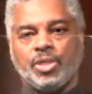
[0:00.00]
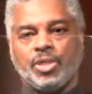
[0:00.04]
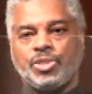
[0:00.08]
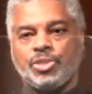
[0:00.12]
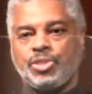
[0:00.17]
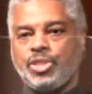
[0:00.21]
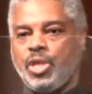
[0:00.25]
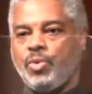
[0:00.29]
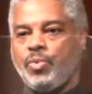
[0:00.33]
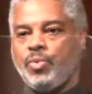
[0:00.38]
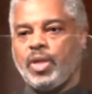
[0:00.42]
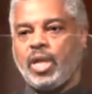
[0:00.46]

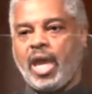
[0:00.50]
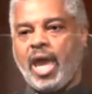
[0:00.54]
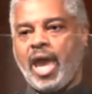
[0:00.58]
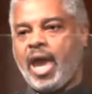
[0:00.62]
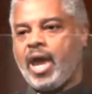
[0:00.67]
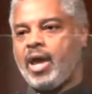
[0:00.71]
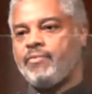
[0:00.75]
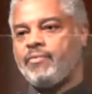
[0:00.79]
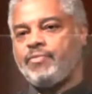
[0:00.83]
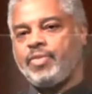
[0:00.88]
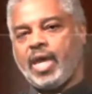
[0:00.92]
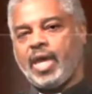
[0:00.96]
she would
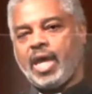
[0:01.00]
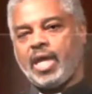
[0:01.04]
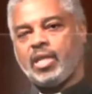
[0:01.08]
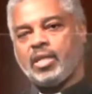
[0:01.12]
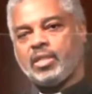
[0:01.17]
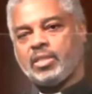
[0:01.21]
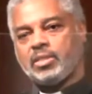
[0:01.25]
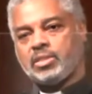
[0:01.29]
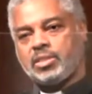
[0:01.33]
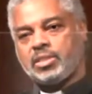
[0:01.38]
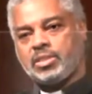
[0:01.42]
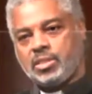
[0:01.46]
have
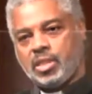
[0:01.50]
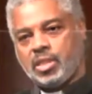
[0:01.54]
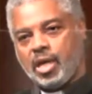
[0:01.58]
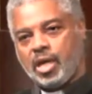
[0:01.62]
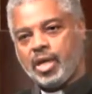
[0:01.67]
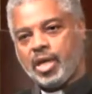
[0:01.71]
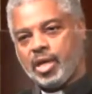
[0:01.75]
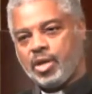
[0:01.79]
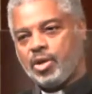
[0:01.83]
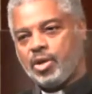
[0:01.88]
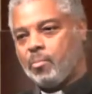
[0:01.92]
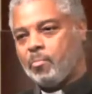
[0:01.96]
that
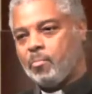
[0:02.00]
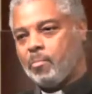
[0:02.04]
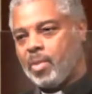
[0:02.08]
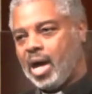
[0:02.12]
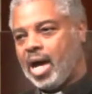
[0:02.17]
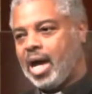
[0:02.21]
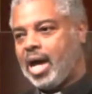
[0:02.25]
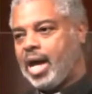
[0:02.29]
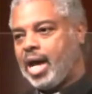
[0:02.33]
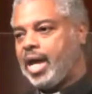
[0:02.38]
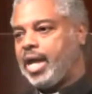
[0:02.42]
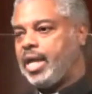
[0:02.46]
stuck in her
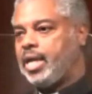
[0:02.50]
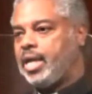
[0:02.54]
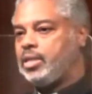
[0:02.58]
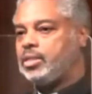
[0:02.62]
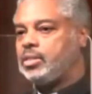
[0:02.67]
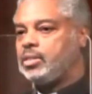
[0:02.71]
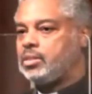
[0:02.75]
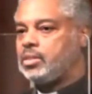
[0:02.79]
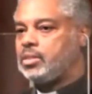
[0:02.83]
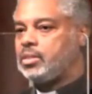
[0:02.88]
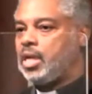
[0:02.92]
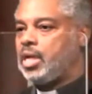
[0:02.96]

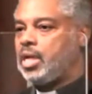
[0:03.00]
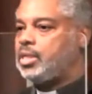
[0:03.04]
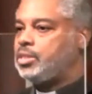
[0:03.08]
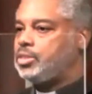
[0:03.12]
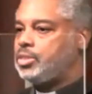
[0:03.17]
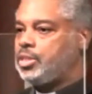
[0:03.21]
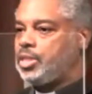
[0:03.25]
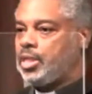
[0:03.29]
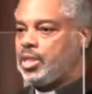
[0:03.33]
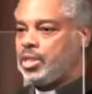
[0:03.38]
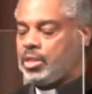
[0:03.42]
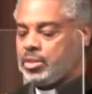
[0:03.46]
mind
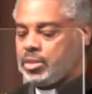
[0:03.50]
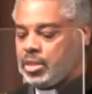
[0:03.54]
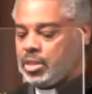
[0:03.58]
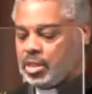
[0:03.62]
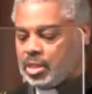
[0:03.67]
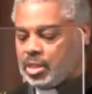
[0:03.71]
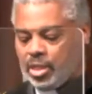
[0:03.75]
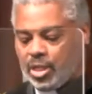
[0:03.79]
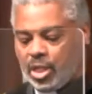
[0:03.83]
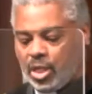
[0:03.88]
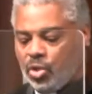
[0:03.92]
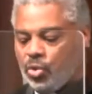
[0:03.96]
until the
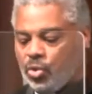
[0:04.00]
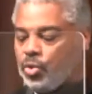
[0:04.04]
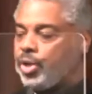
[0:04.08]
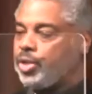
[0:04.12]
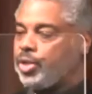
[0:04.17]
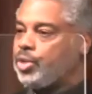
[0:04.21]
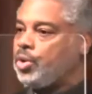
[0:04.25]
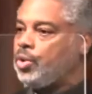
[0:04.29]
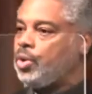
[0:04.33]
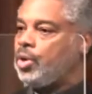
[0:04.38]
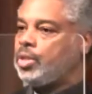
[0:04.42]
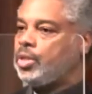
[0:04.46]
good
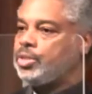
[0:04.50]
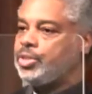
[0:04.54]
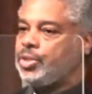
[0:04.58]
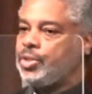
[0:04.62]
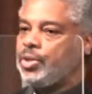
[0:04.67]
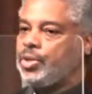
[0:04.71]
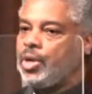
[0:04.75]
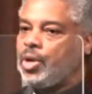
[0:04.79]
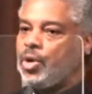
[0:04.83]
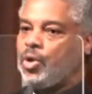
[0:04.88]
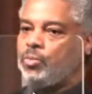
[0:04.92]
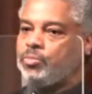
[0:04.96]
Lord called
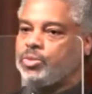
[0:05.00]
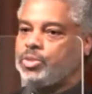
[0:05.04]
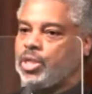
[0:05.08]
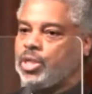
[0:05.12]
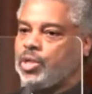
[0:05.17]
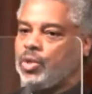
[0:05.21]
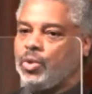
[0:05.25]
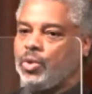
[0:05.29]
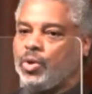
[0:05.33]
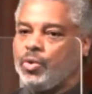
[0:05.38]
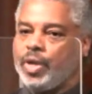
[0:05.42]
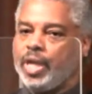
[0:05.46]
her home to
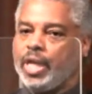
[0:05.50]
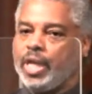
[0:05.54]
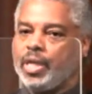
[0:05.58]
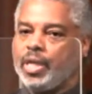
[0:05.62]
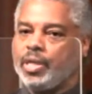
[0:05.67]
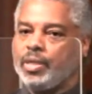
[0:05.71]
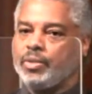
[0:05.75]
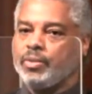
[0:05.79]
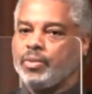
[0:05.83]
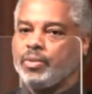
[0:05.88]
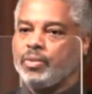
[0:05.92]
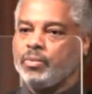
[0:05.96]
glory.
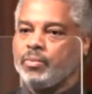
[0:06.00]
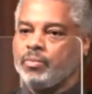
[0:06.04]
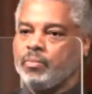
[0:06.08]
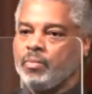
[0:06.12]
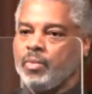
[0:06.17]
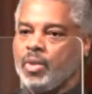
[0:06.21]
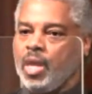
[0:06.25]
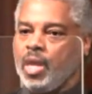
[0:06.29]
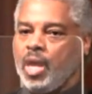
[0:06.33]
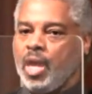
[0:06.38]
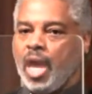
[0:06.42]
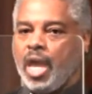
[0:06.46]

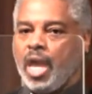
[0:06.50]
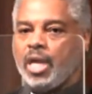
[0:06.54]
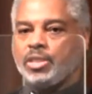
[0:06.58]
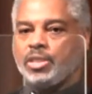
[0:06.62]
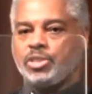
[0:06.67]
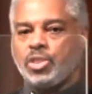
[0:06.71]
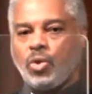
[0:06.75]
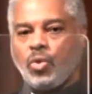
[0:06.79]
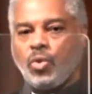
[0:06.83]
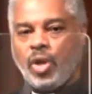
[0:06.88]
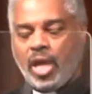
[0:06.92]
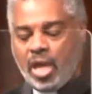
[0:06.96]
And
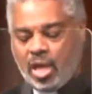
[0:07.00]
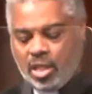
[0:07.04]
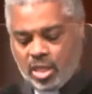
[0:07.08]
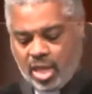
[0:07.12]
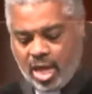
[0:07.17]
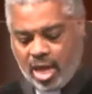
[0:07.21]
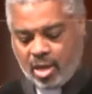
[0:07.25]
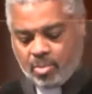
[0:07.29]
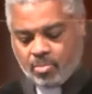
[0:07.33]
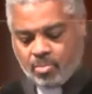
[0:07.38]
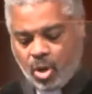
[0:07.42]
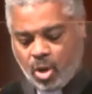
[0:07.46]
so, in
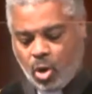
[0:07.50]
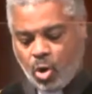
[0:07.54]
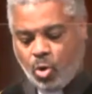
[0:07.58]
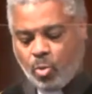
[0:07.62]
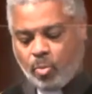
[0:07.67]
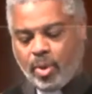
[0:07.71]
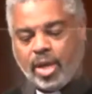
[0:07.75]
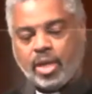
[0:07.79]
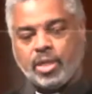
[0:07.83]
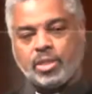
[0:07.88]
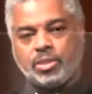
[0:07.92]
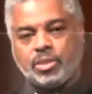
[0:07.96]
that
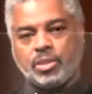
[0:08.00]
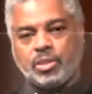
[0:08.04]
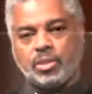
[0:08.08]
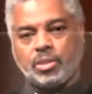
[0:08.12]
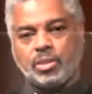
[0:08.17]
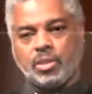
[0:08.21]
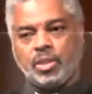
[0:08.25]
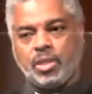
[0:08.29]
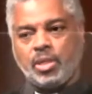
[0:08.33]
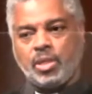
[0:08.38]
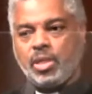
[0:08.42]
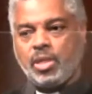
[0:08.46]
moment,
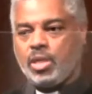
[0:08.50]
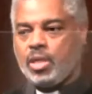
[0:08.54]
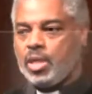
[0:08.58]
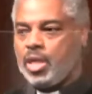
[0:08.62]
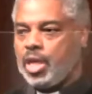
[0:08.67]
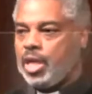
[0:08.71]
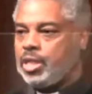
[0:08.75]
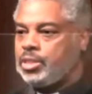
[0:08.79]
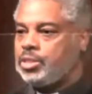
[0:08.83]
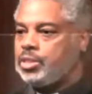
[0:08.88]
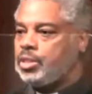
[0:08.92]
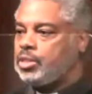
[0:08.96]

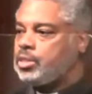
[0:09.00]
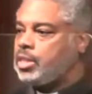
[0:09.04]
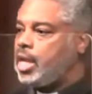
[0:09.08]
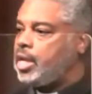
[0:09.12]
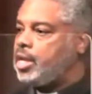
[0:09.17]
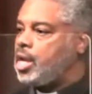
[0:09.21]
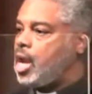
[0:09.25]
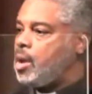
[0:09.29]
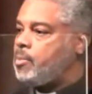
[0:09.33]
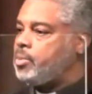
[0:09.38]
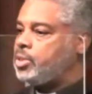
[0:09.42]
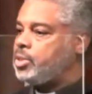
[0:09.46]
he took
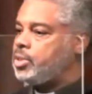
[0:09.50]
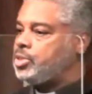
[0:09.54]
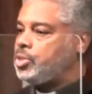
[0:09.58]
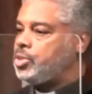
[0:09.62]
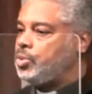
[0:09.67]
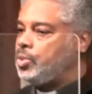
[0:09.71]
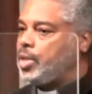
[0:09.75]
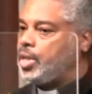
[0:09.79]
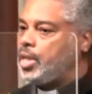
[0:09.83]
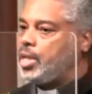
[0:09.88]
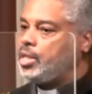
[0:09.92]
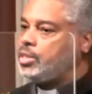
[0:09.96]
that
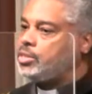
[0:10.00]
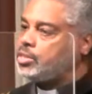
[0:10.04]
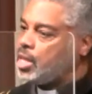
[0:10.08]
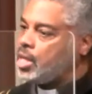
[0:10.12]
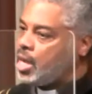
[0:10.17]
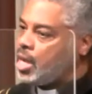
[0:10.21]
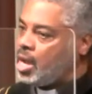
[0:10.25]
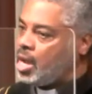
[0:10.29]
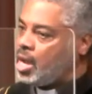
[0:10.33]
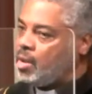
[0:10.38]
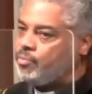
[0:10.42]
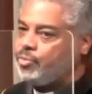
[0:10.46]
opportunity to
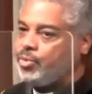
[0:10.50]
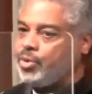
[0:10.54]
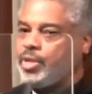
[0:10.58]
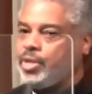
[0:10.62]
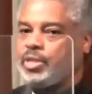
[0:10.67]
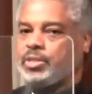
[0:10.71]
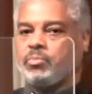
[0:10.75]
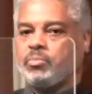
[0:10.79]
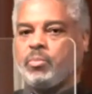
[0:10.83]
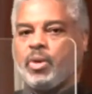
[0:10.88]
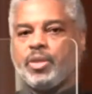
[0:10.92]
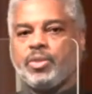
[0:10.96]
comfort
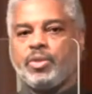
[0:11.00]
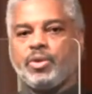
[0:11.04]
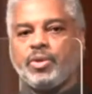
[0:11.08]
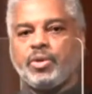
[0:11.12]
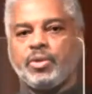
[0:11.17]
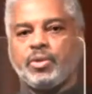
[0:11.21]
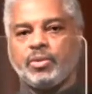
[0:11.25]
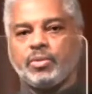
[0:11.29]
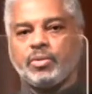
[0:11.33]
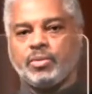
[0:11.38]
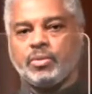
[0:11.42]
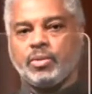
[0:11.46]
his
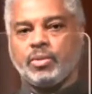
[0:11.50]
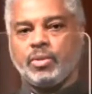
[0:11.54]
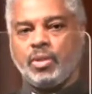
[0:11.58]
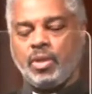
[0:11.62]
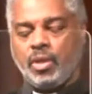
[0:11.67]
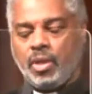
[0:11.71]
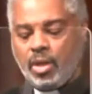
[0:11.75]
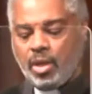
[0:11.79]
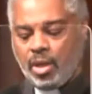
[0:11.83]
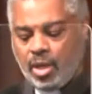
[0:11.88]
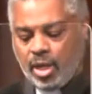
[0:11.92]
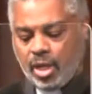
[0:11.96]
mother.
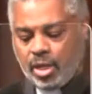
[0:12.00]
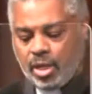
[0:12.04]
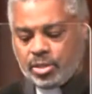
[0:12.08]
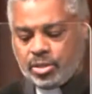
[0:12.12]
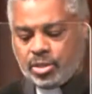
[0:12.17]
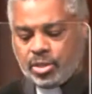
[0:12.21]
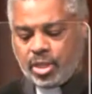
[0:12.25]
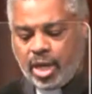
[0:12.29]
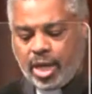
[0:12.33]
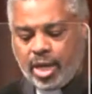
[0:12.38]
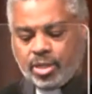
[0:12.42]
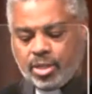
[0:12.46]
He
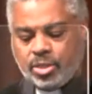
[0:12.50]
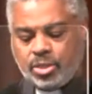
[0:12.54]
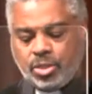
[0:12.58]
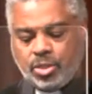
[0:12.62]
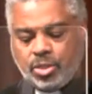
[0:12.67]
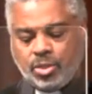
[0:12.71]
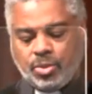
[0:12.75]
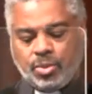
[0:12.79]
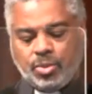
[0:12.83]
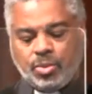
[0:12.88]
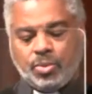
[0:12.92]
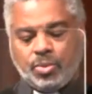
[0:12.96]
said
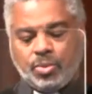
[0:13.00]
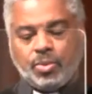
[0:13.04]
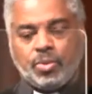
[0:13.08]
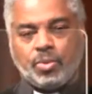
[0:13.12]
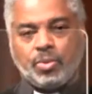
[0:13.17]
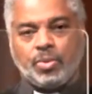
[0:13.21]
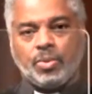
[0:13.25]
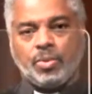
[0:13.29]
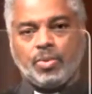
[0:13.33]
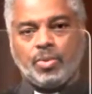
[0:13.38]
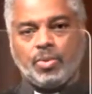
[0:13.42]
to